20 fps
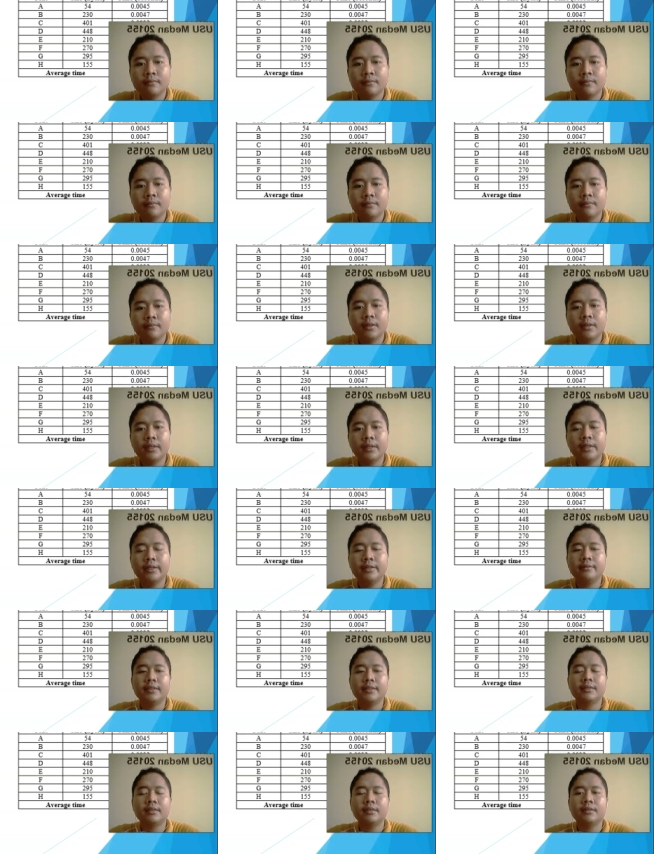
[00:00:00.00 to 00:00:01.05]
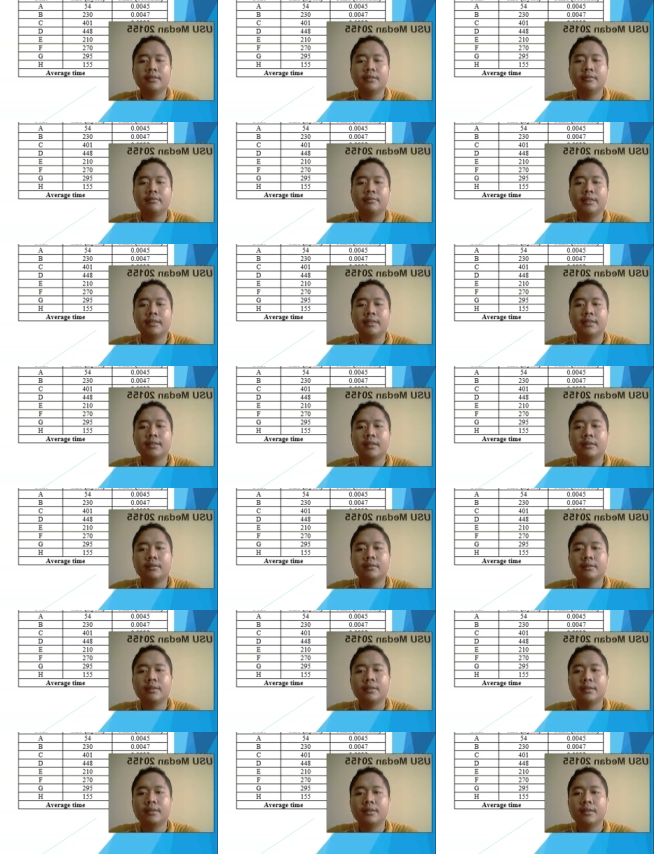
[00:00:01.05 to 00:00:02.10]
And here is the result.
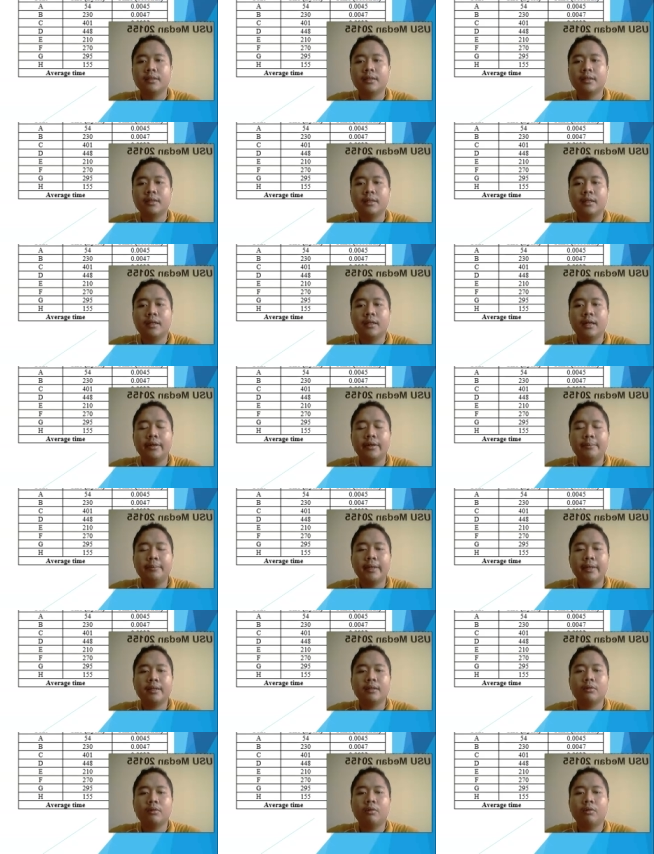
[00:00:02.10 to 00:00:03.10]
I make a